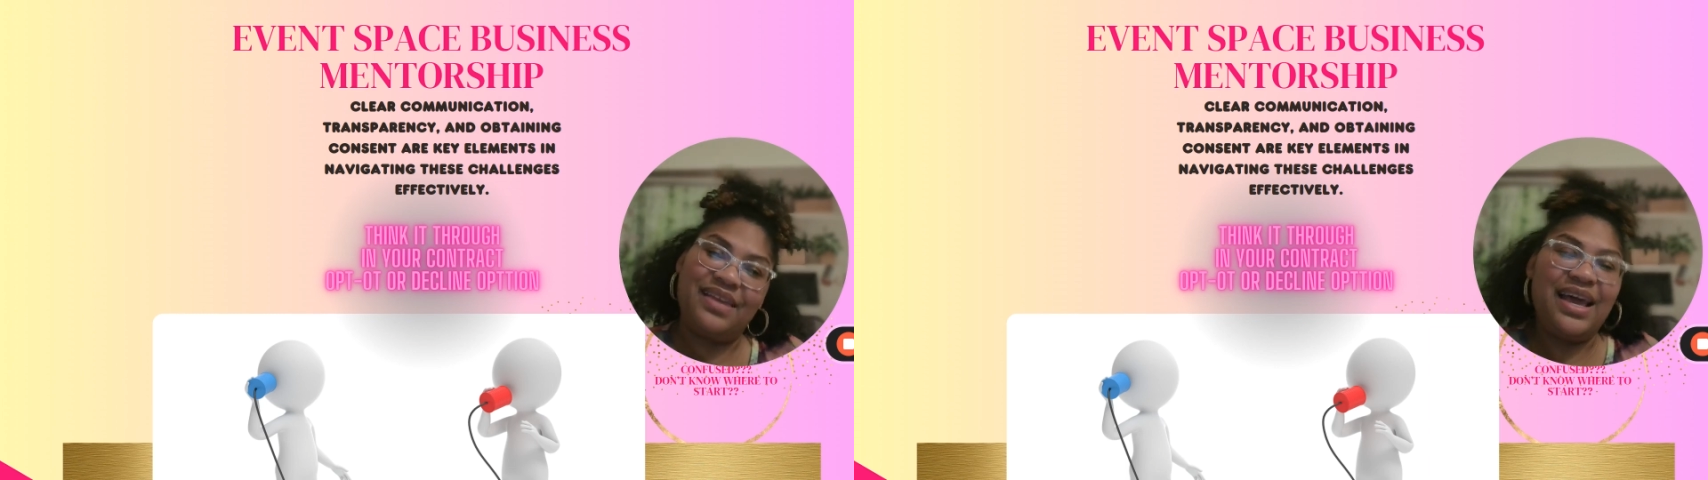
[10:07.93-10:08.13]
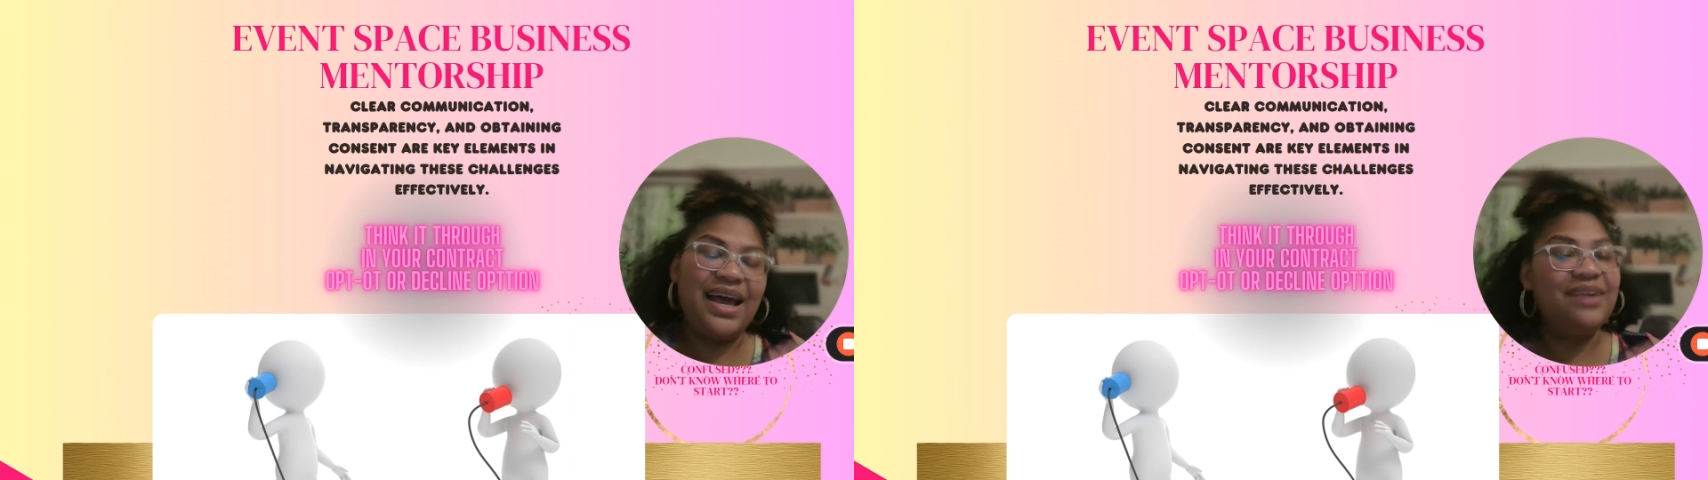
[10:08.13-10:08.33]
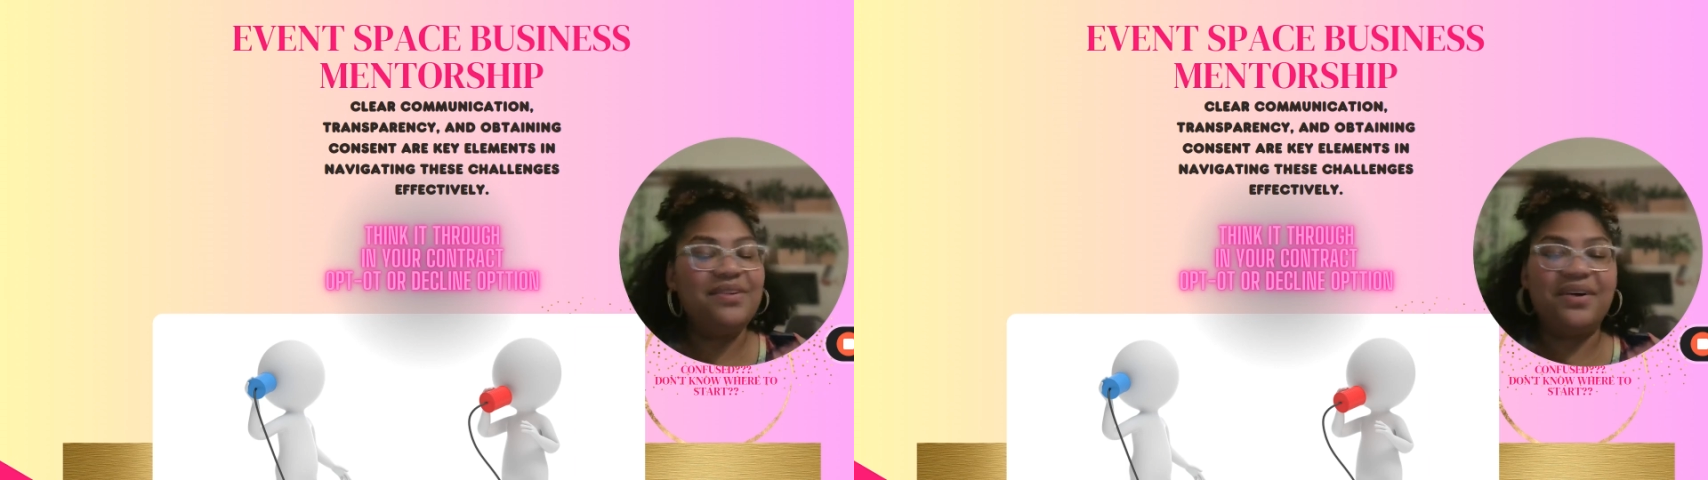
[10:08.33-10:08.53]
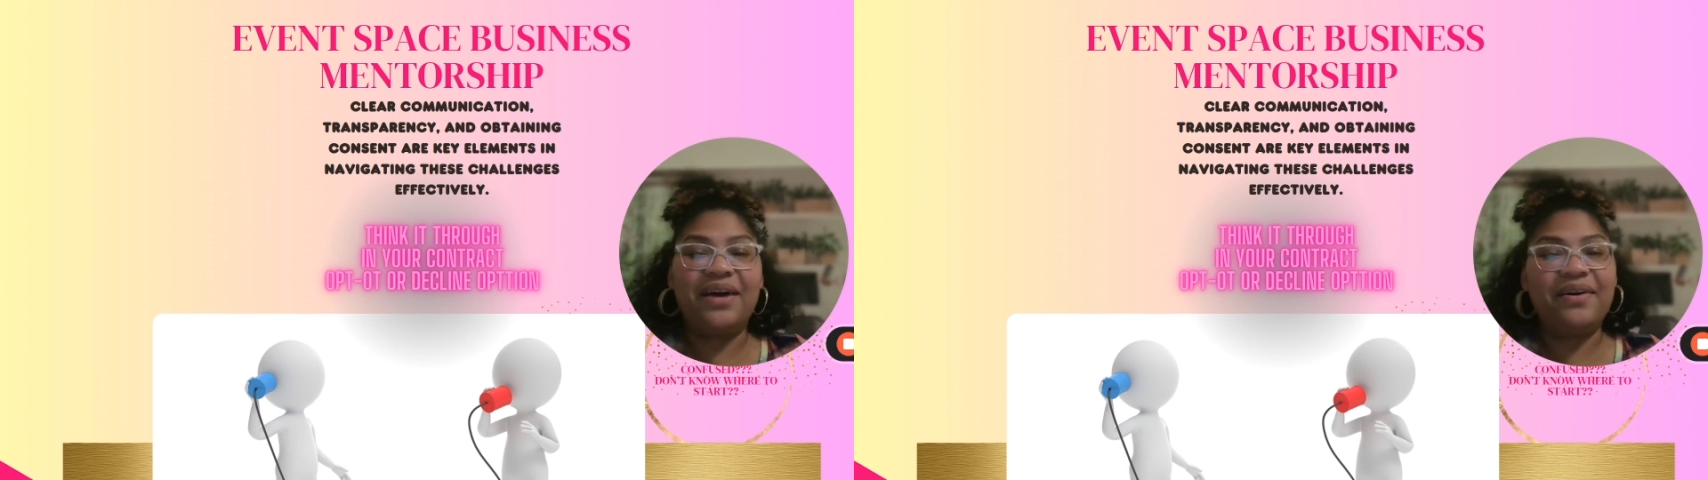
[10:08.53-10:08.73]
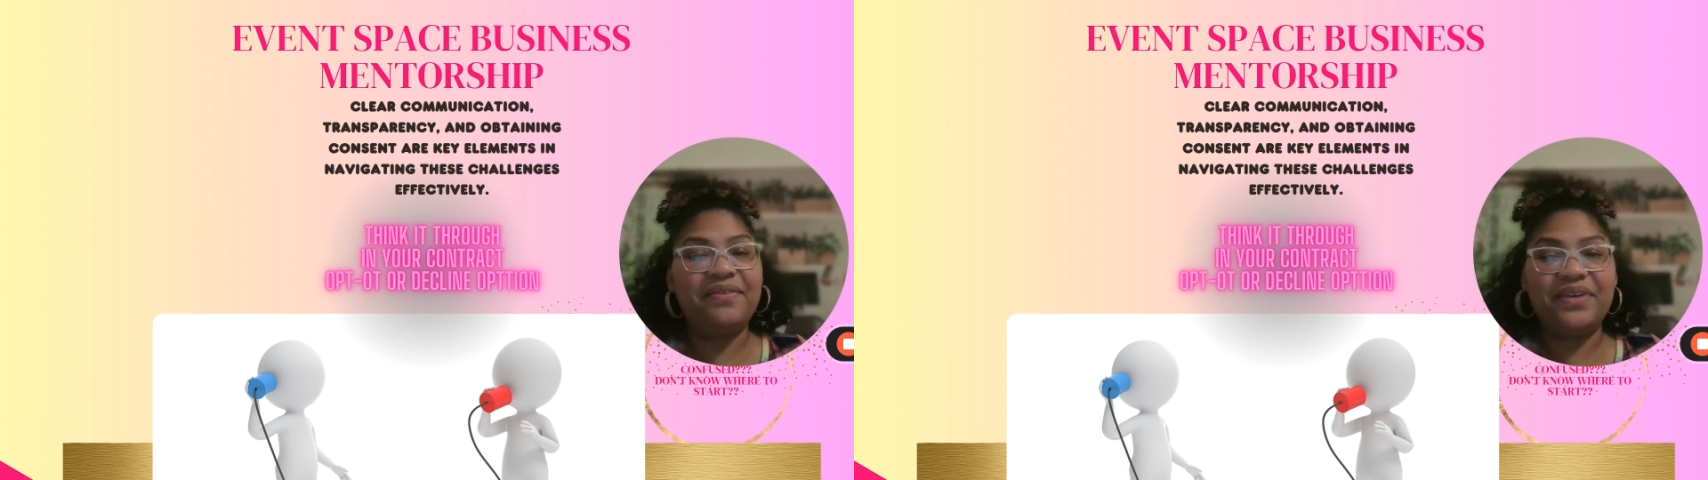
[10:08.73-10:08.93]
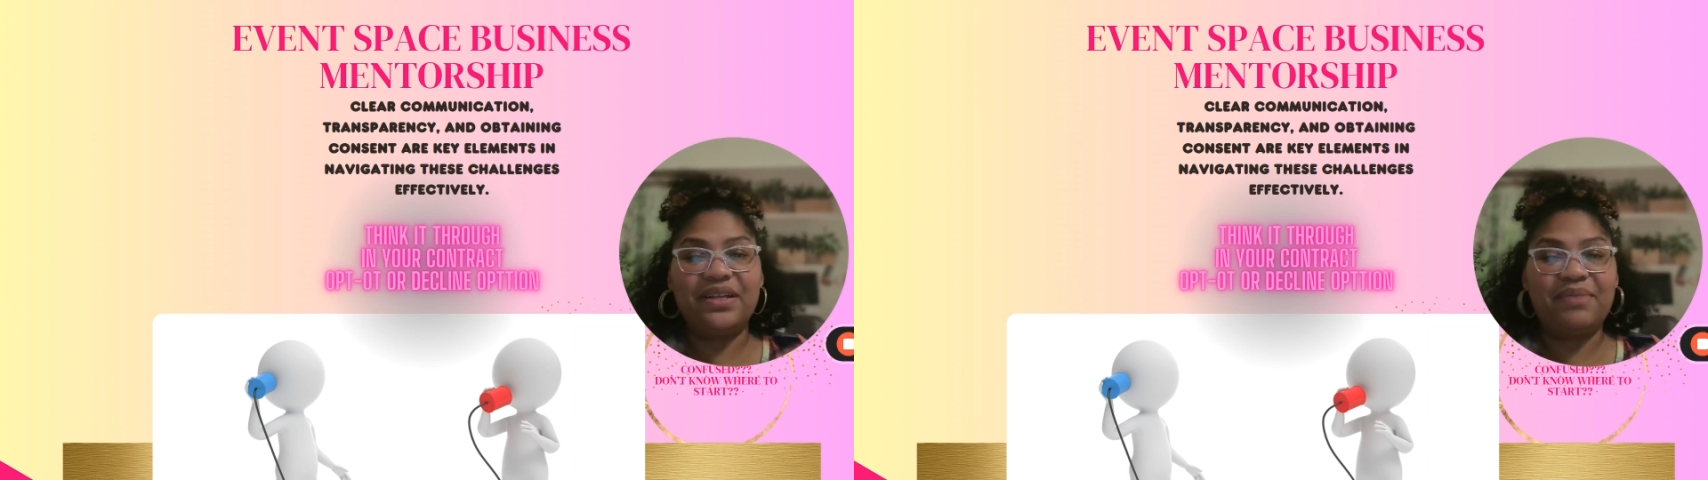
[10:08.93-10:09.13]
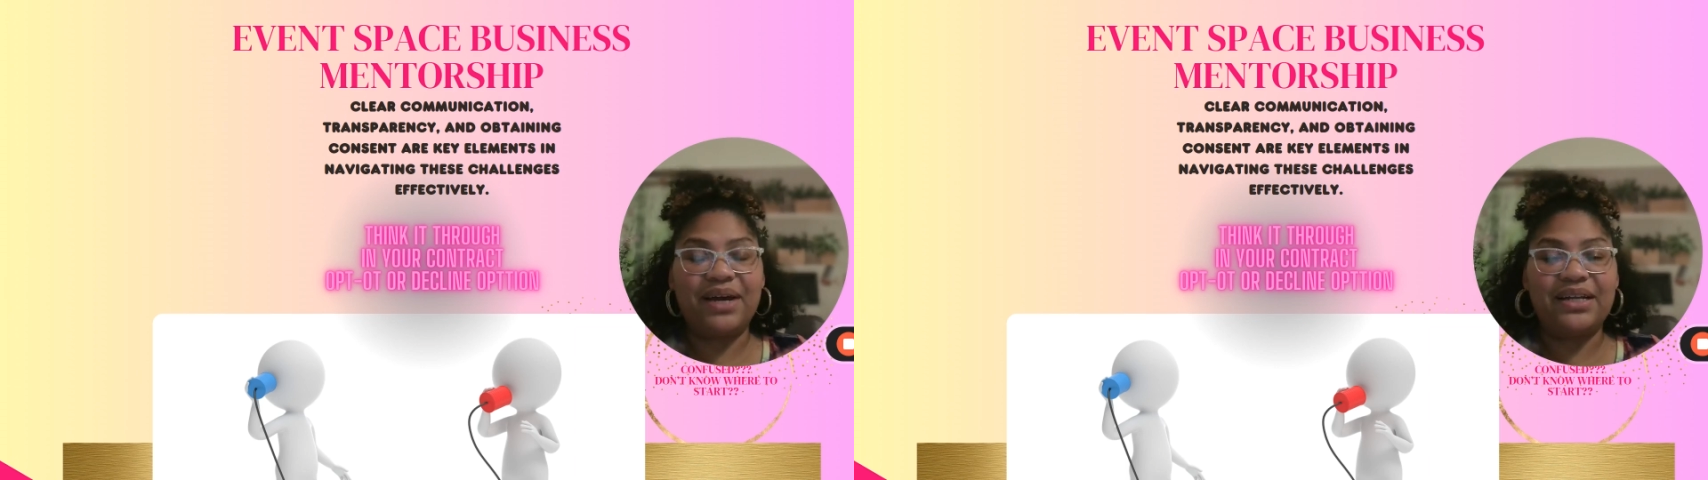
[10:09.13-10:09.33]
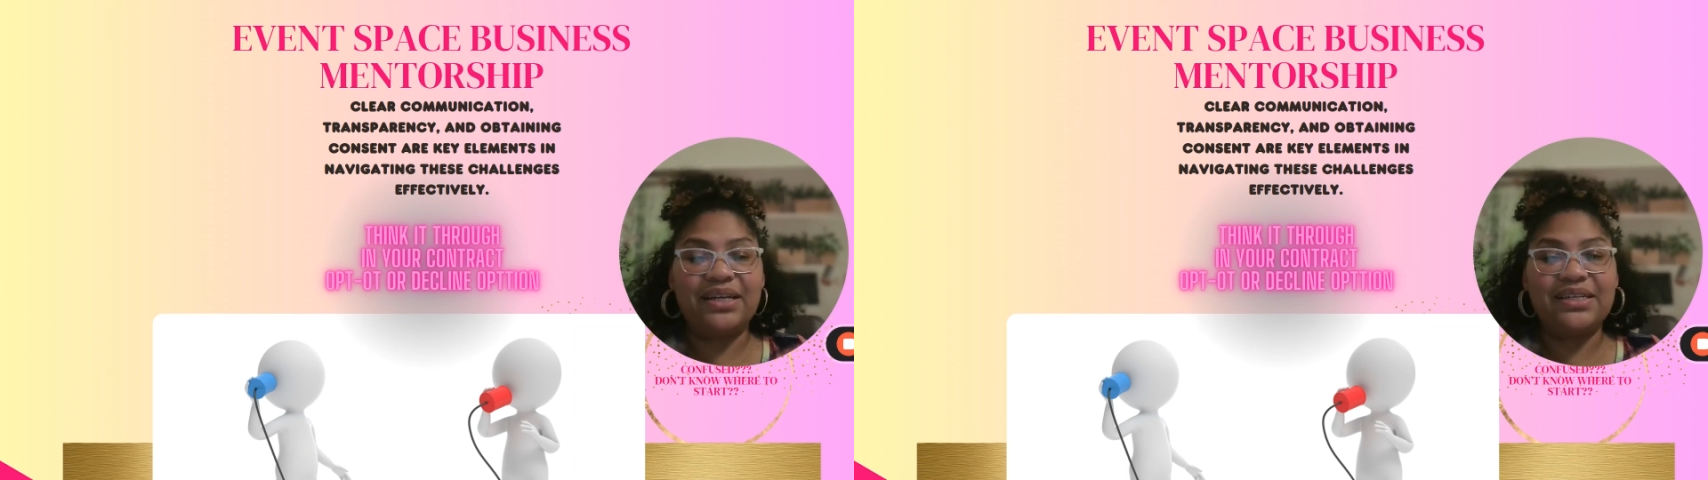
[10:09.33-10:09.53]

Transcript: I don't know how I feel about it,